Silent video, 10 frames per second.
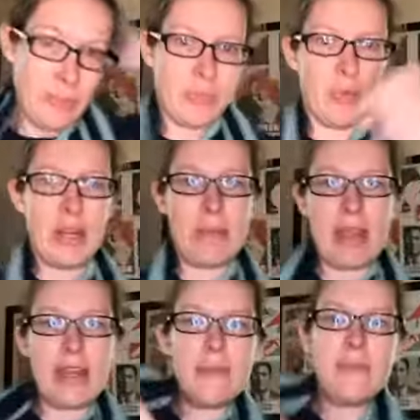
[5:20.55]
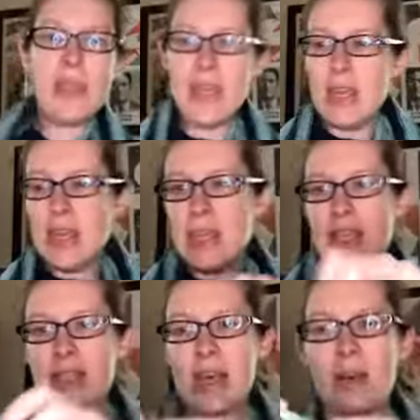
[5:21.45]
when I made it is
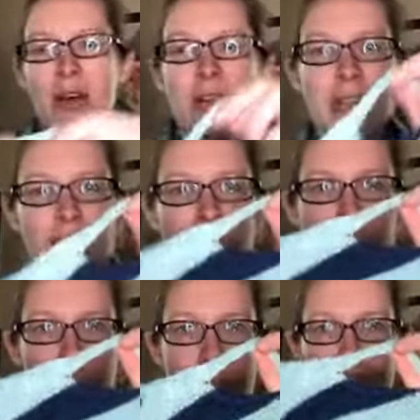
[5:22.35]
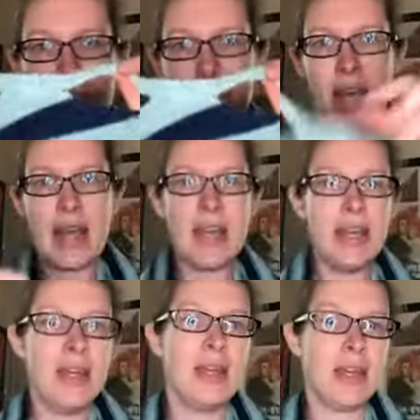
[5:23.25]
that all these loops on the side
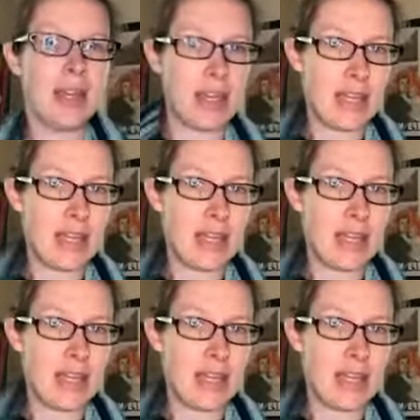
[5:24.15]
can